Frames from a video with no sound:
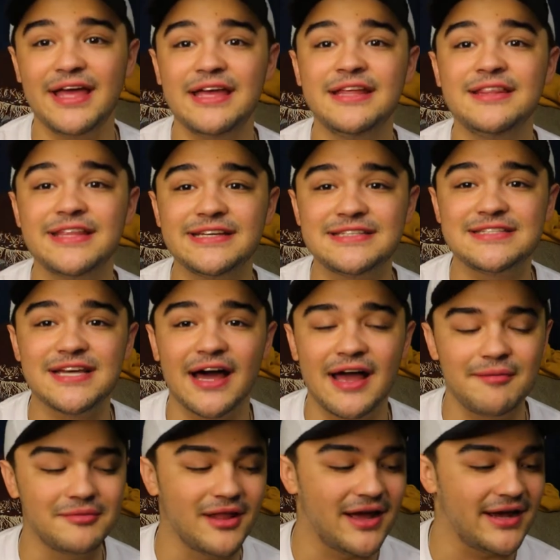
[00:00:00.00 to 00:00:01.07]
In this
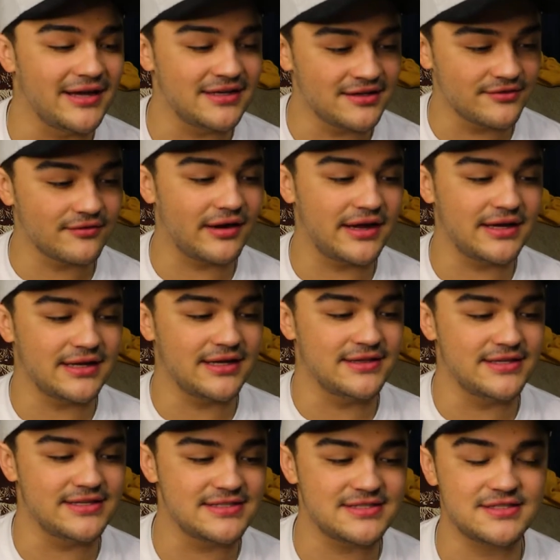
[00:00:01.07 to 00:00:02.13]
timeline, right, in
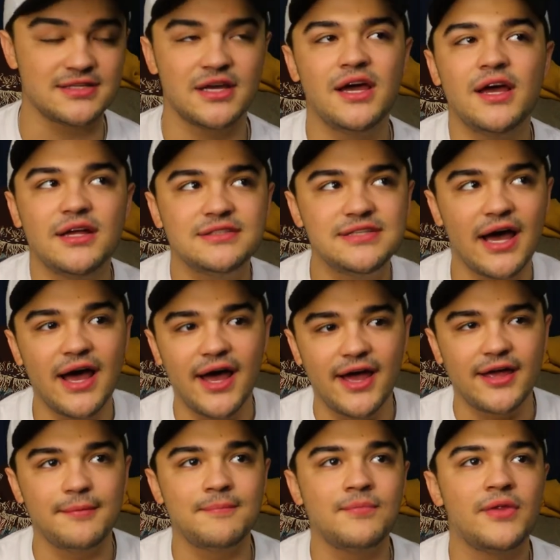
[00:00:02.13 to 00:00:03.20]
this
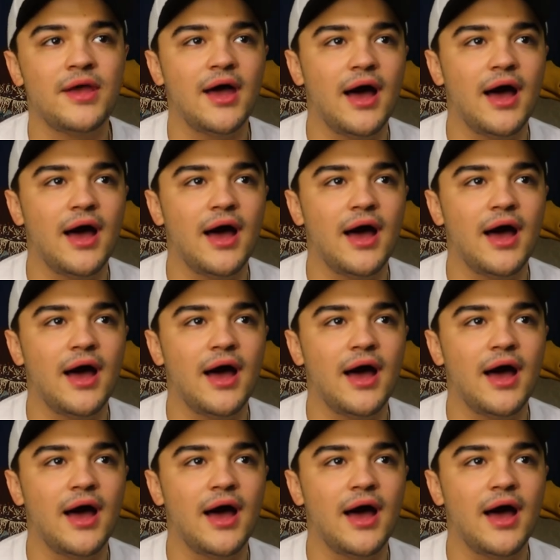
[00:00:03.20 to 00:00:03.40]
time,